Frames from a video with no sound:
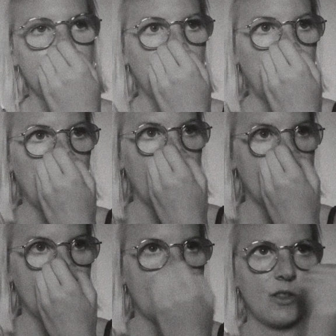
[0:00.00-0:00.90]
but
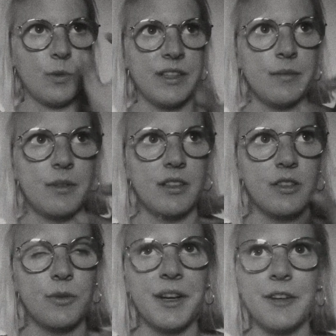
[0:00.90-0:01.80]
it's like 20 minute
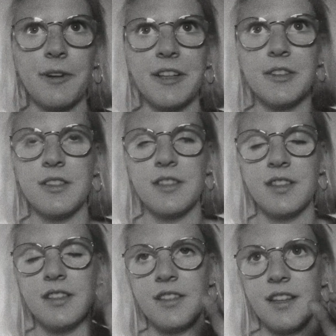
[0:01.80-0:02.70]
train ride to the
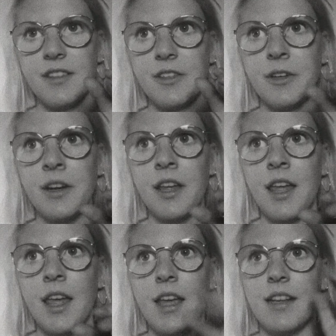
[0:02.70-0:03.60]
city center
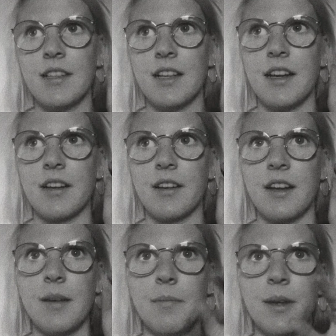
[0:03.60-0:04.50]
it's like
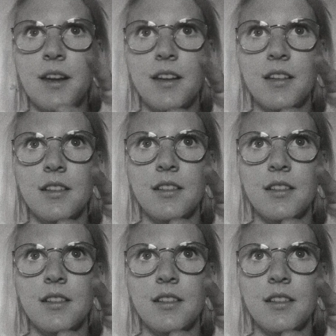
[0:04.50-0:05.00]
camping,